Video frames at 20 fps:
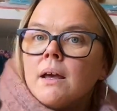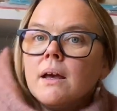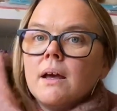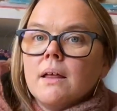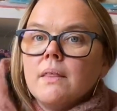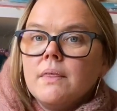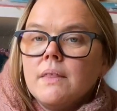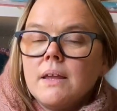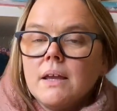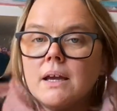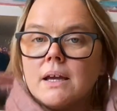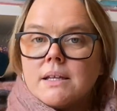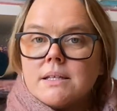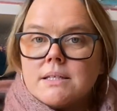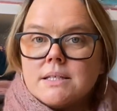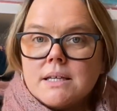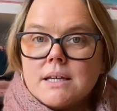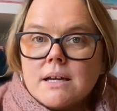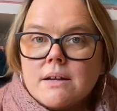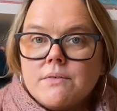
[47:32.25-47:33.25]
The
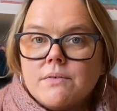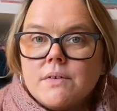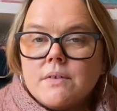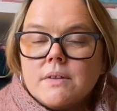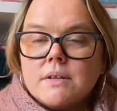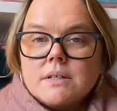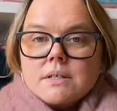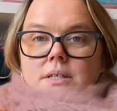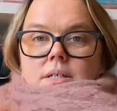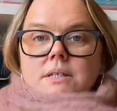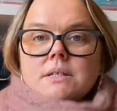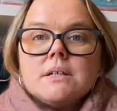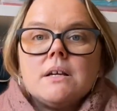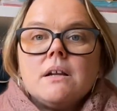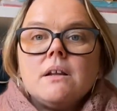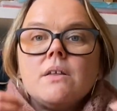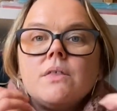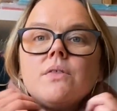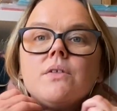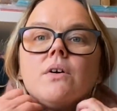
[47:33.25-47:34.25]
idea for the
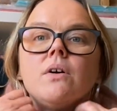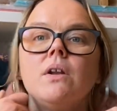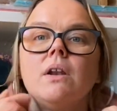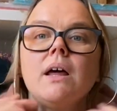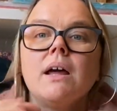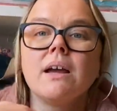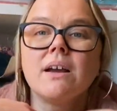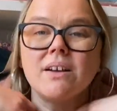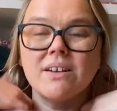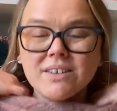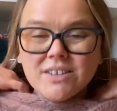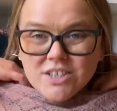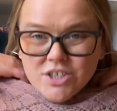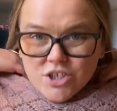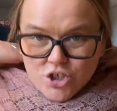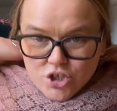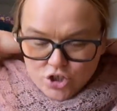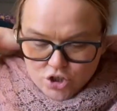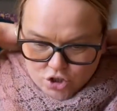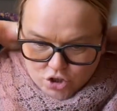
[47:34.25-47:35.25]
Gisela
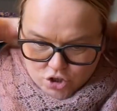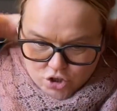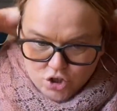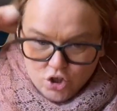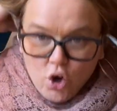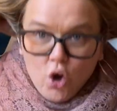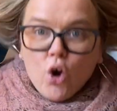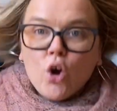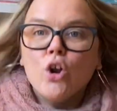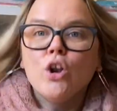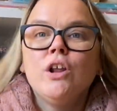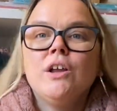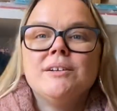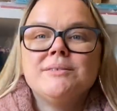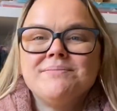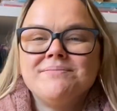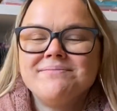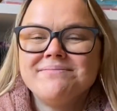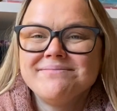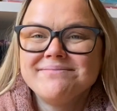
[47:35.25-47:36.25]
shawl,
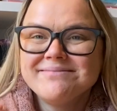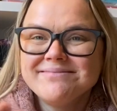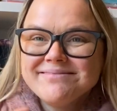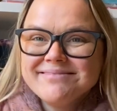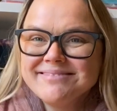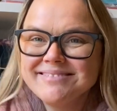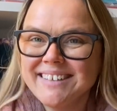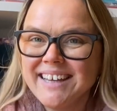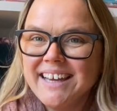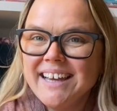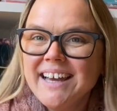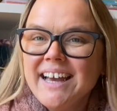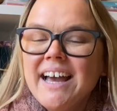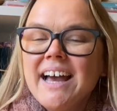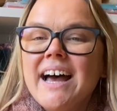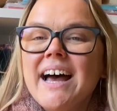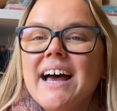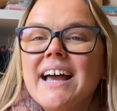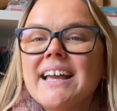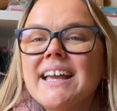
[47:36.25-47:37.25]

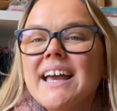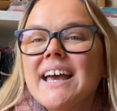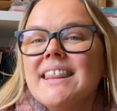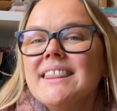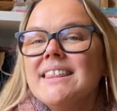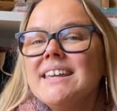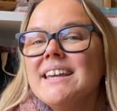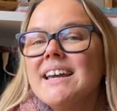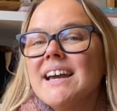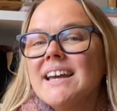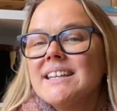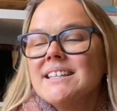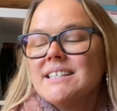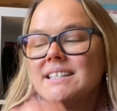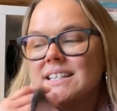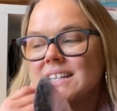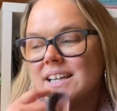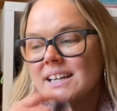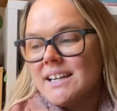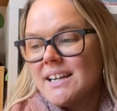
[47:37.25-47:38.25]
I got the
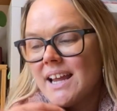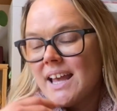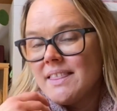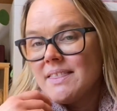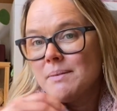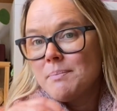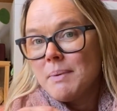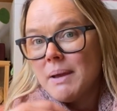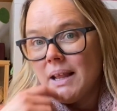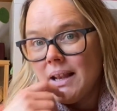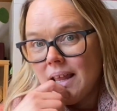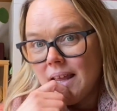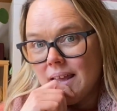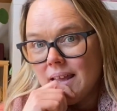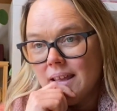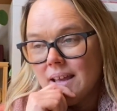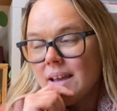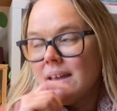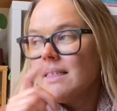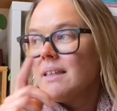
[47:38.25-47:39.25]
idea at the
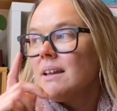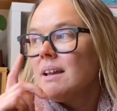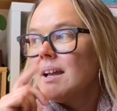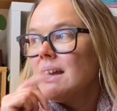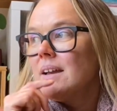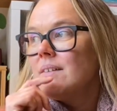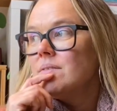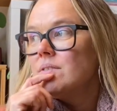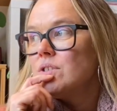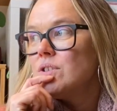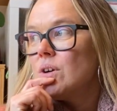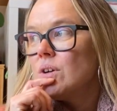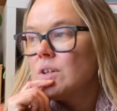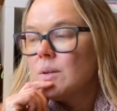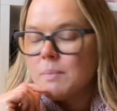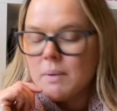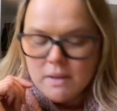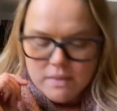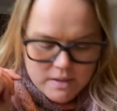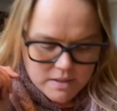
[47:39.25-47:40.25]
ballet. I think I have talked
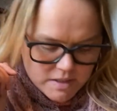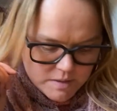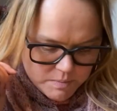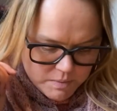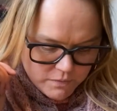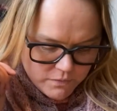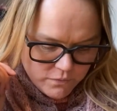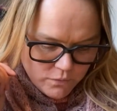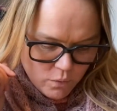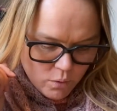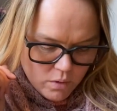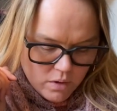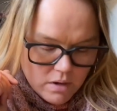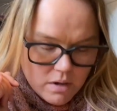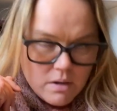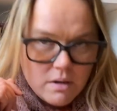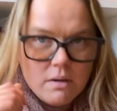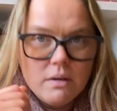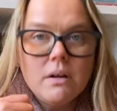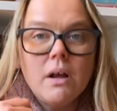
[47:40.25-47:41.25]
about this
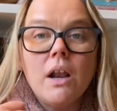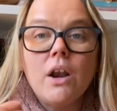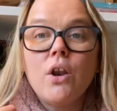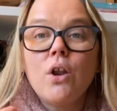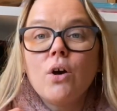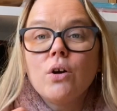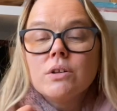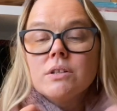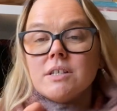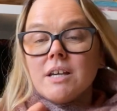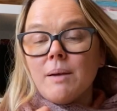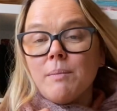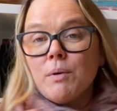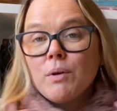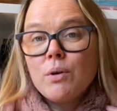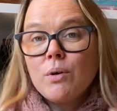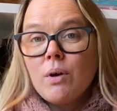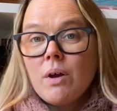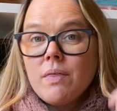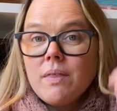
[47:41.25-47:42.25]
before, a long time
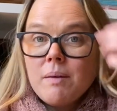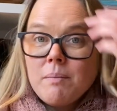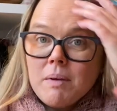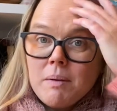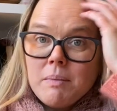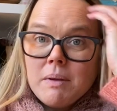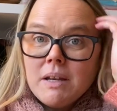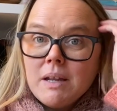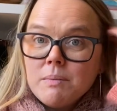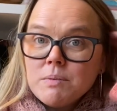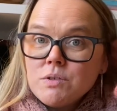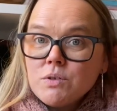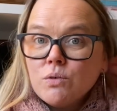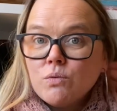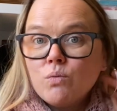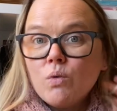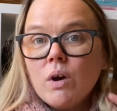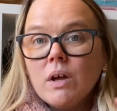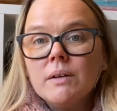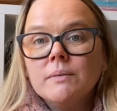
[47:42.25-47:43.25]
ago. I think maybe in
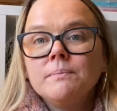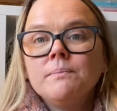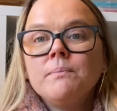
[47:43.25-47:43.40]
episode 1.